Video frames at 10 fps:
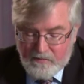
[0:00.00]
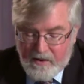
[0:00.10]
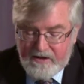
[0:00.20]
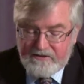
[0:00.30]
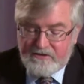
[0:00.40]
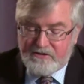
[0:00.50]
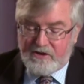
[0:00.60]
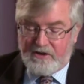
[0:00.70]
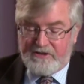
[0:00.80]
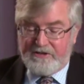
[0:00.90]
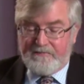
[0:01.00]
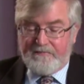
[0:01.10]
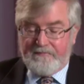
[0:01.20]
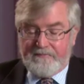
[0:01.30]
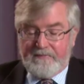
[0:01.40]
So what is the church?
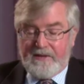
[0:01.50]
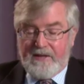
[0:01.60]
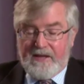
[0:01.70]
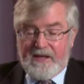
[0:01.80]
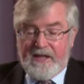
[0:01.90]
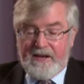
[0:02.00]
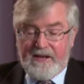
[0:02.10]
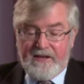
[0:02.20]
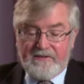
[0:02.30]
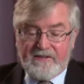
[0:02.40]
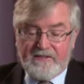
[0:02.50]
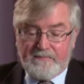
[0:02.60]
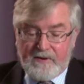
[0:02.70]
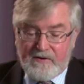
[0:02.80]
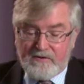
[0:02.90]
It is a
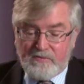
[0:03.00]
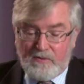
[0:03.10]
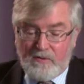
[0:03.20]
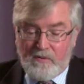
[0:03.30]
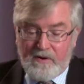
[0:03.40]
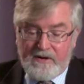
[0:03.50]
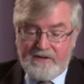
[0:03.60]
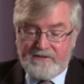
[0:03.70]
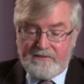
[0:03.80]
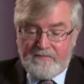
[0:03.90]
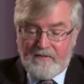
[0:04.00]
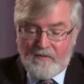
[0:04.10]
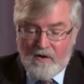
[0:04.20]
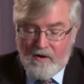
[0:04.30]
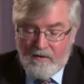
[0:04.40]
spiritual organism
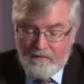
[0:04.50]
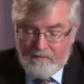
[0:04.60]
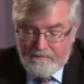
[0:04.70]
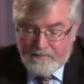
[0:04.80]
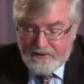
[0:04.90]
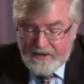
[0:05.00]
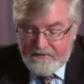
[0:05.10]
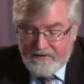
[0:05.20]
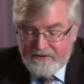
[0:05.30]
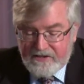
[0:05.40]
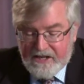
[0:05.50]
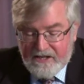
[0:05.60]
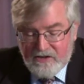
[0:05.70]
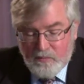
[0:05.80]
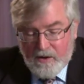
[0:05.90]
of all believers
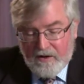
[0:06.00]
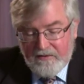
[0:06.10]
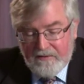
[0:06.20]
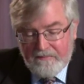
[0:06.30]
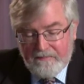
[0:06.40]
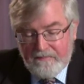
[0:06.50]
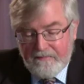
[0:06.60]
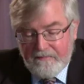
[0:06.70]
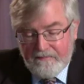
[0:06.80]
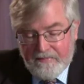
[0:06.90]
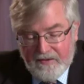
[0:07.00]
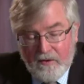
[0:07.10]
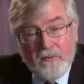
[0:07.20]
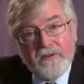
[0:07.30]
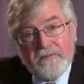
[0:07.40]
indwelt by
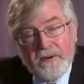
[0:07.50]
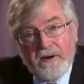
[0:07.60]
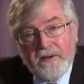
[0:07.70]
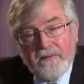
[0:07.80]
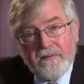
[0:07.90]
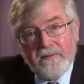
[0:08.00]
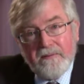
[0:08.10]
the Holy Spirit.